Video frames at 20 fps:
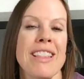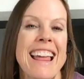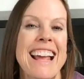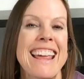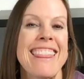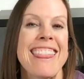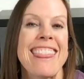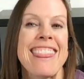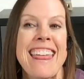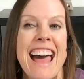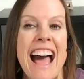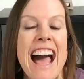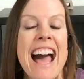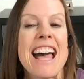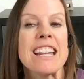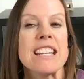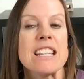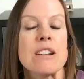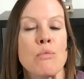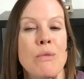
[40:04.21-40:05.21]
Like
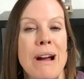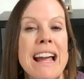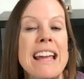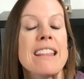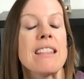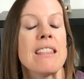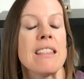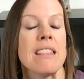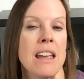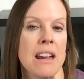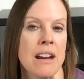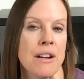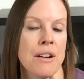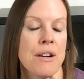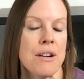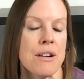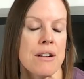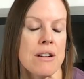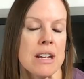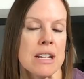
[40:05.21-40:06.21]
that right
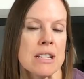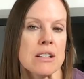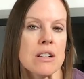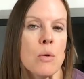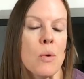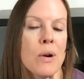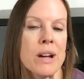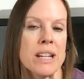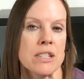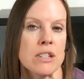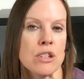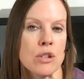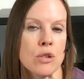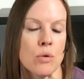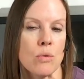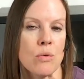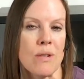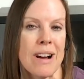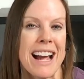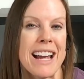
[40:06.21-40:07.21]
there is going
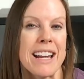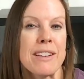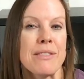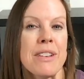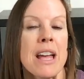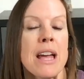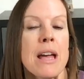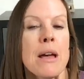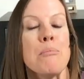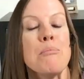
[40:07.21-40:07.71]
to kind of